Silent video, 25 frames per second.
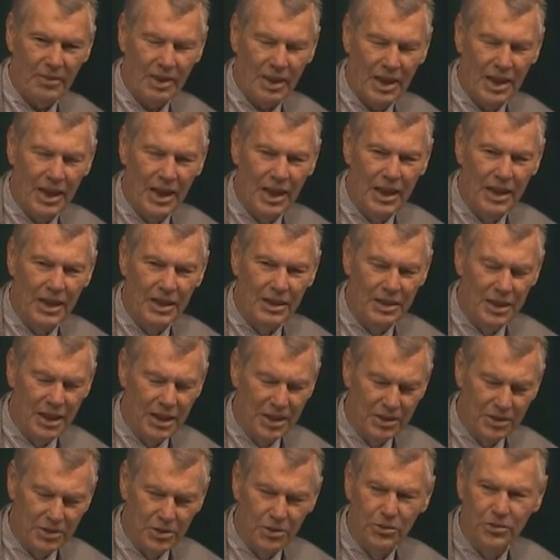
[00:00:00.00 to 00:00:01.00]
in
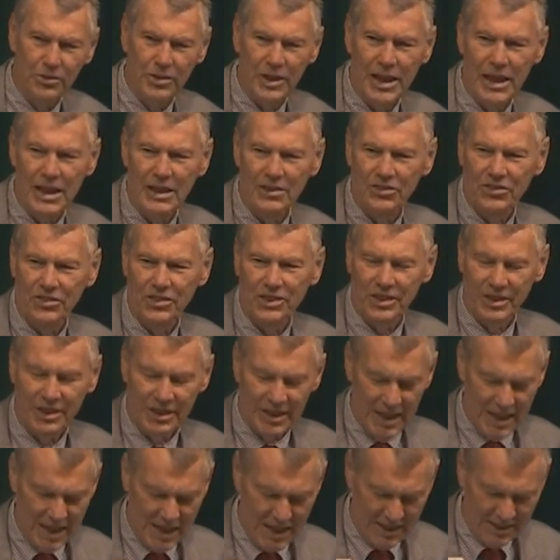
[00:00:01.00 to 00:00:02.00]
uh,
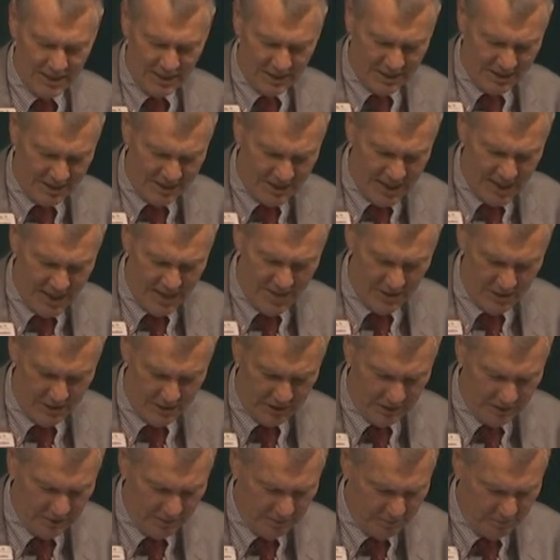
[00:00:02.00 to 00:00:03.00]

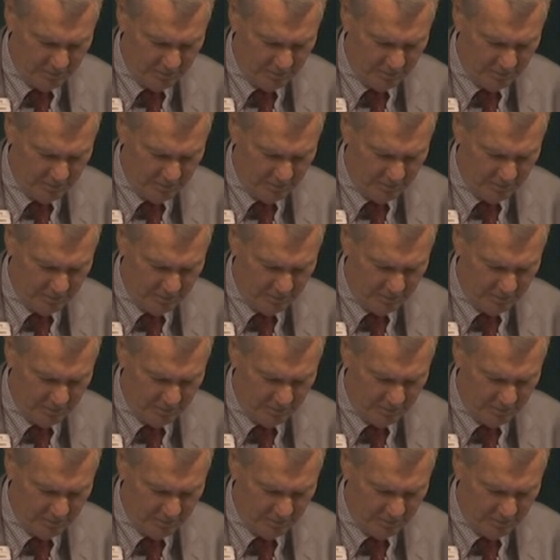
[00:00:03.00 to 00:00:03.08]
2007,